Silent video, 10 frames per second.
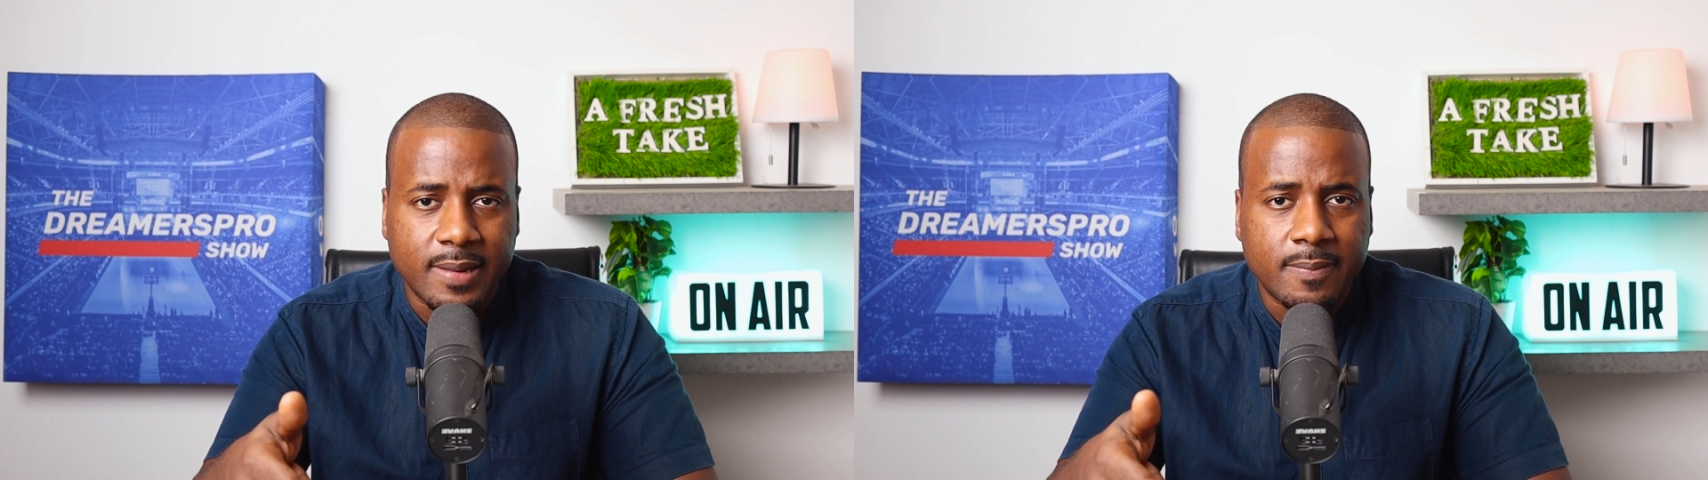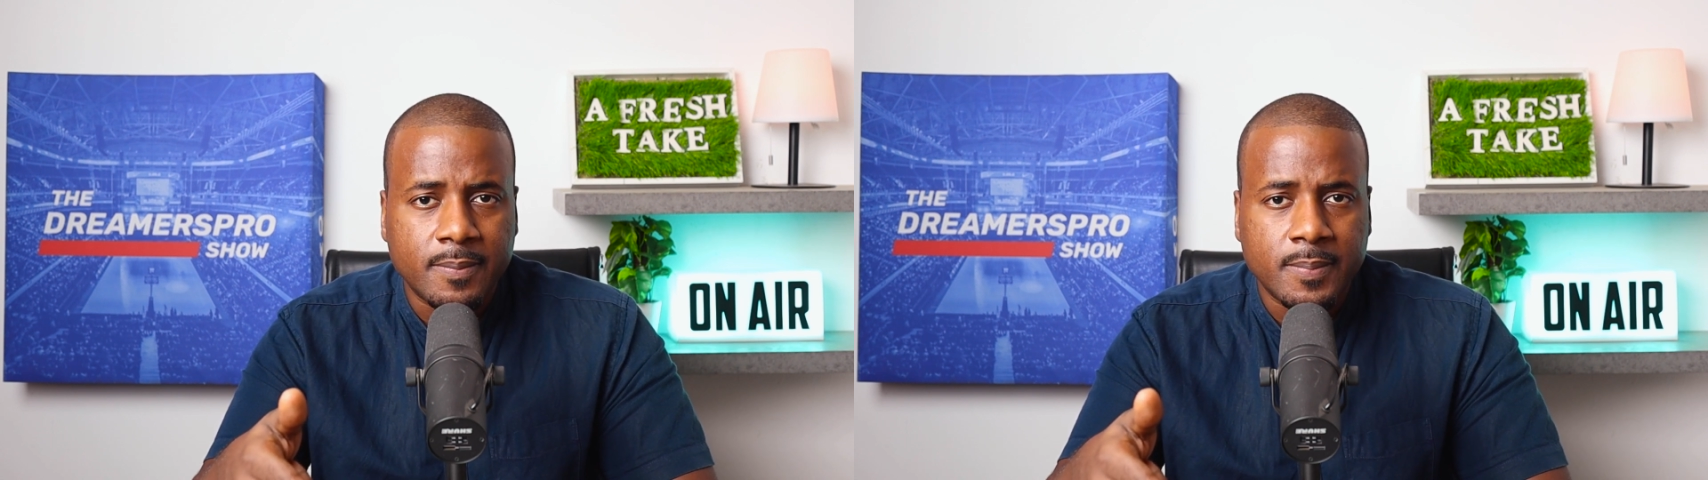
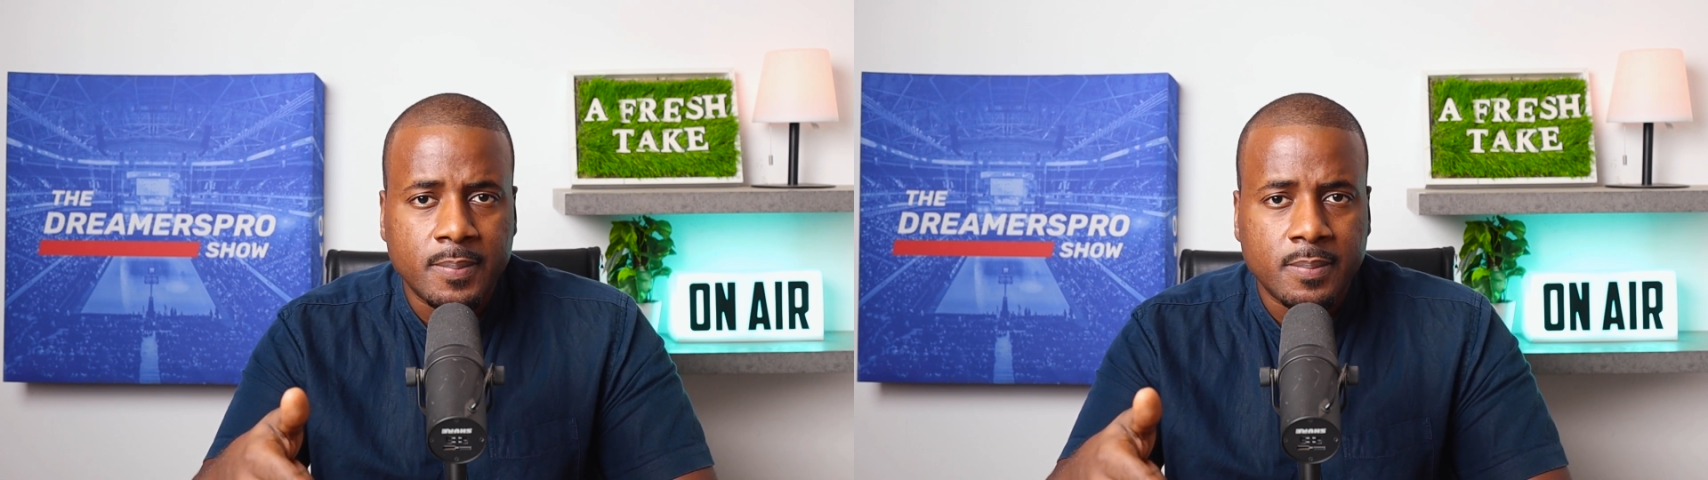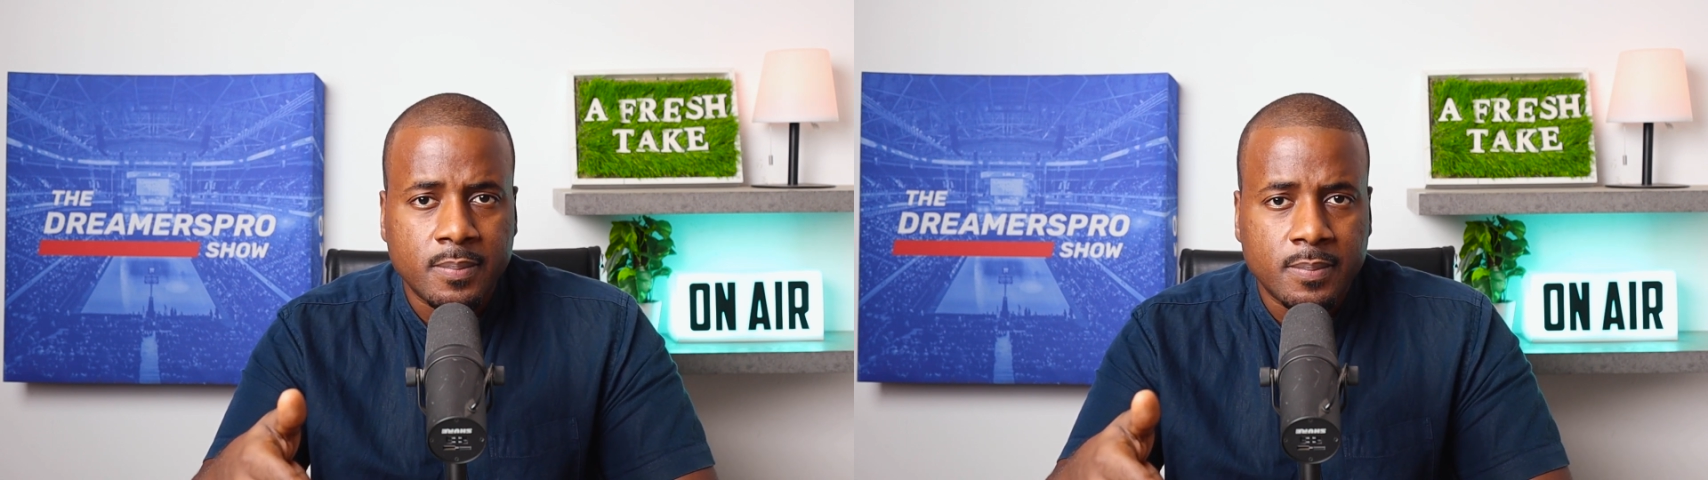it.
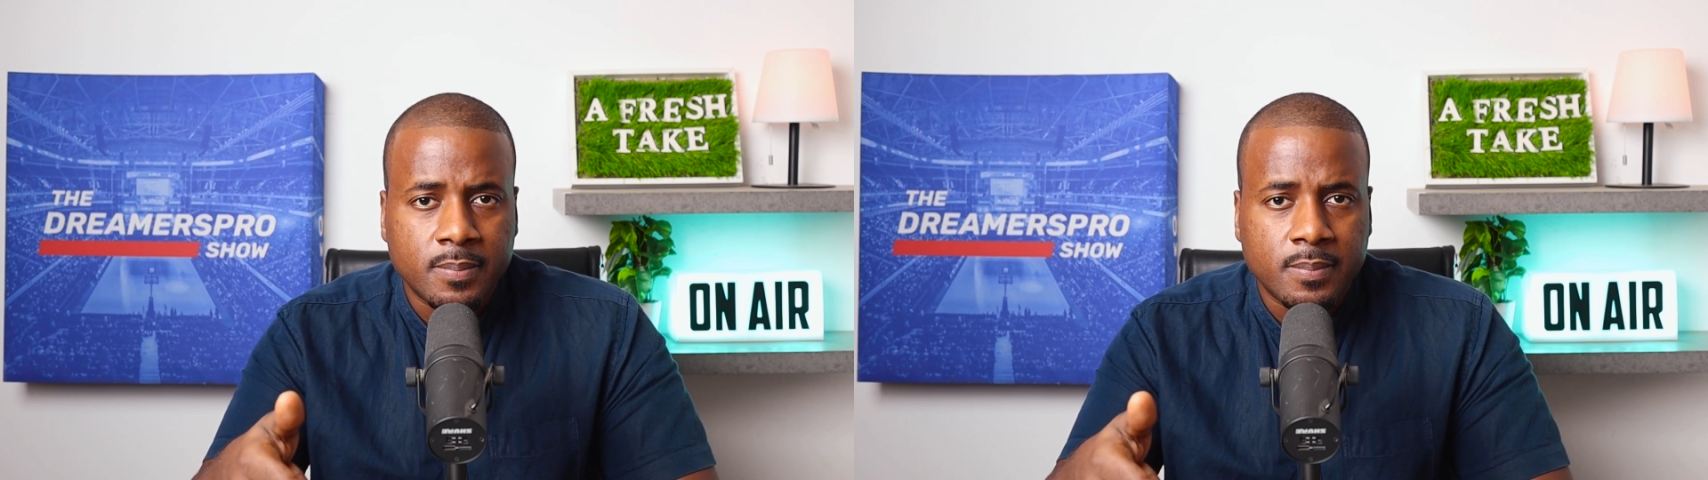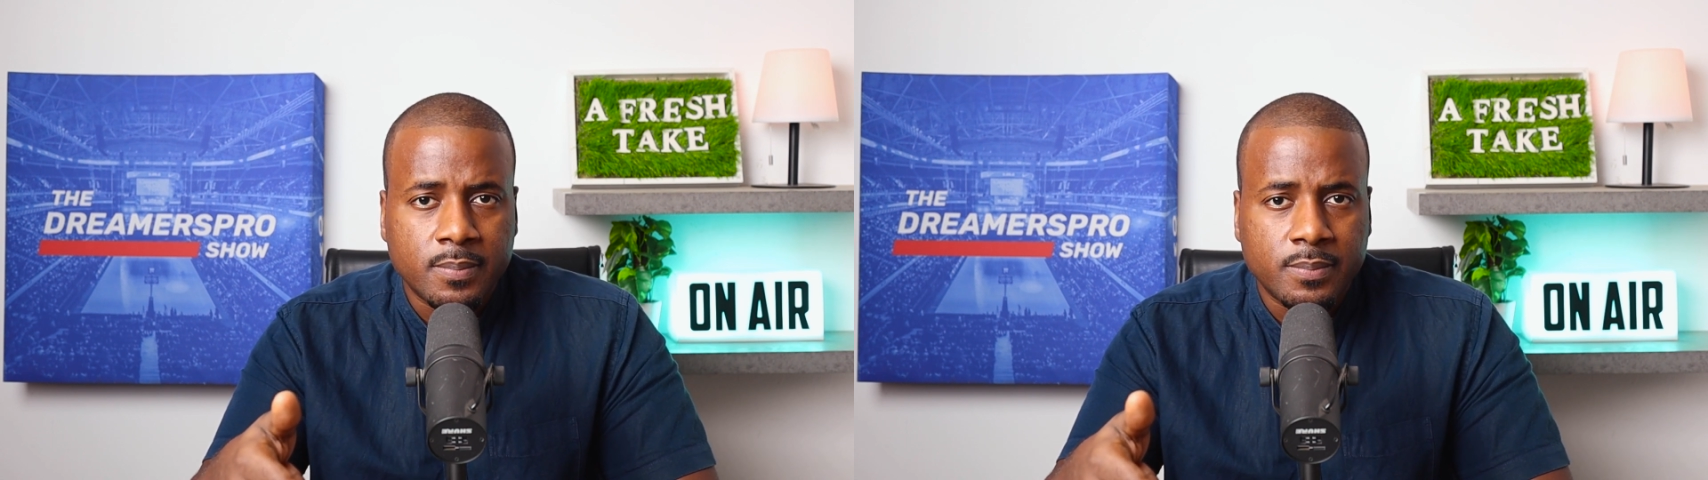
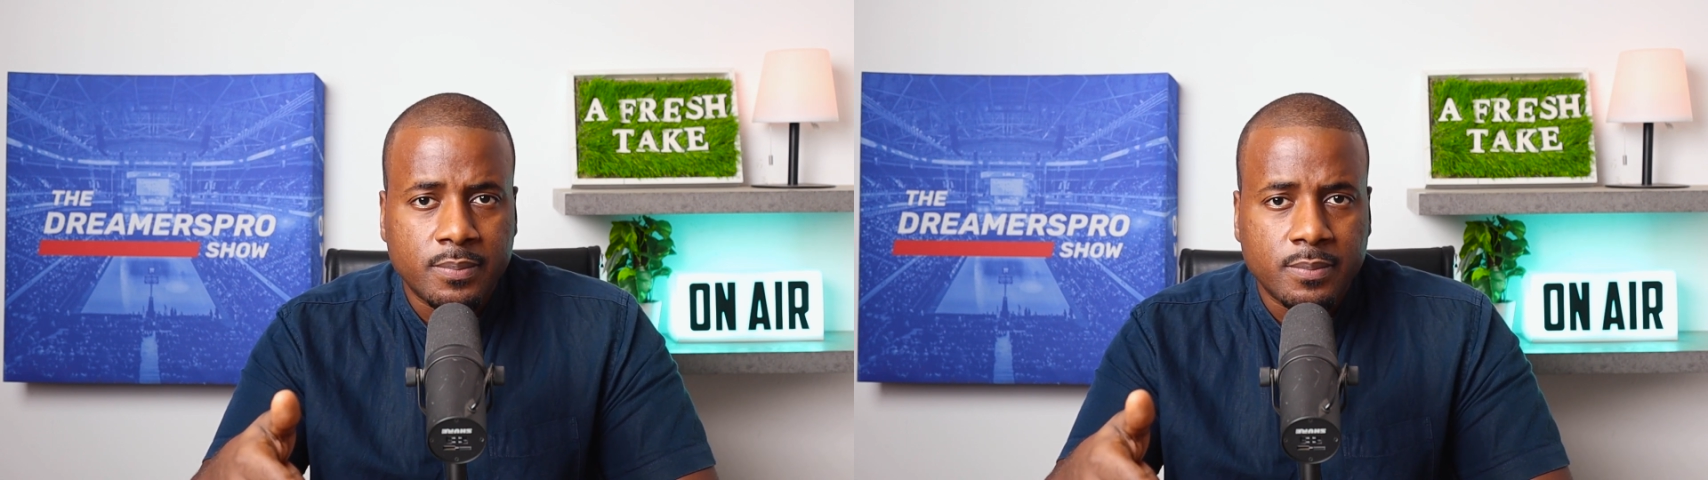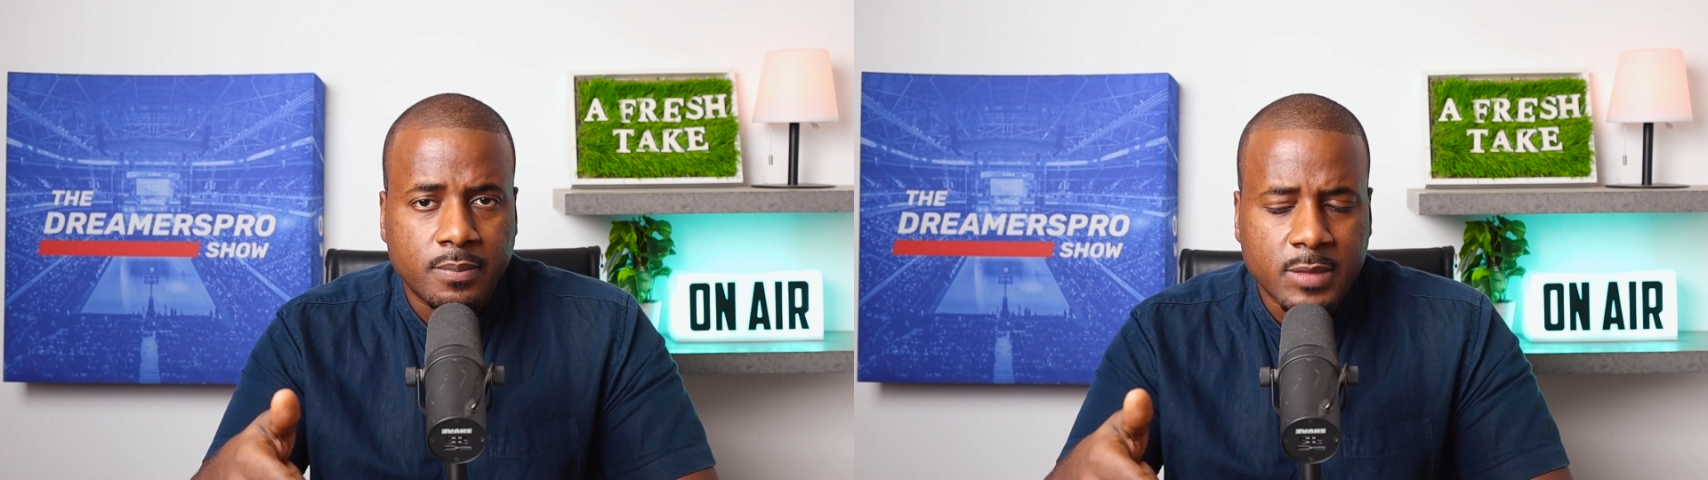
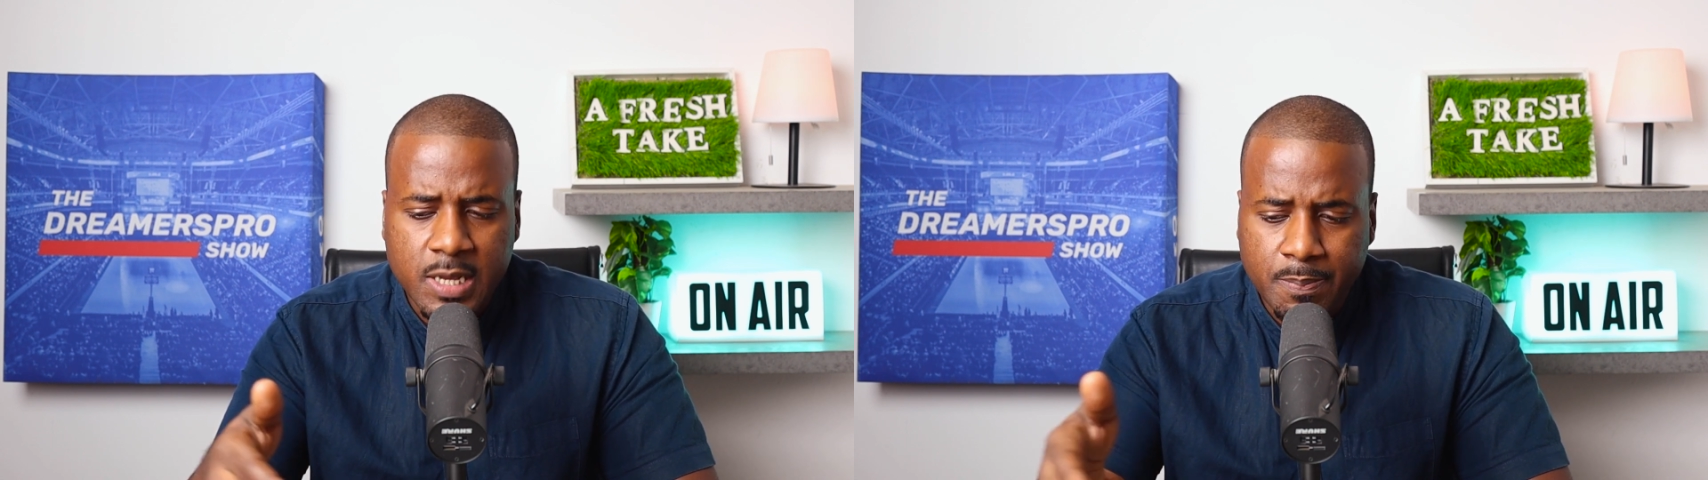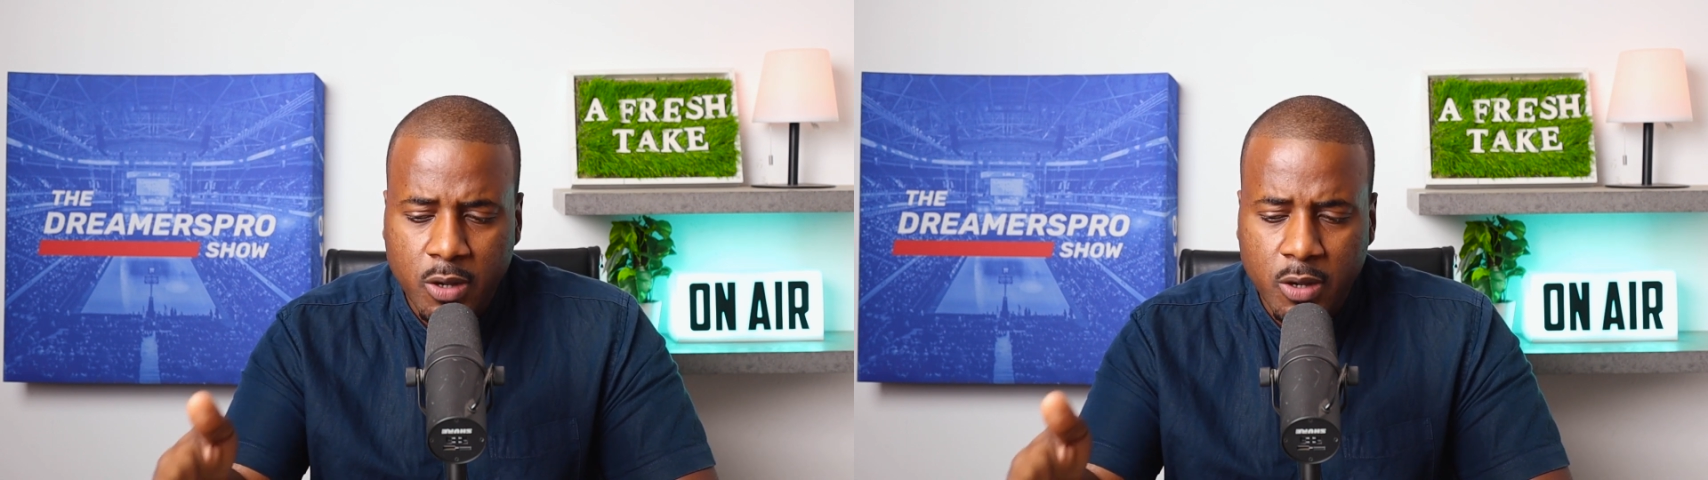He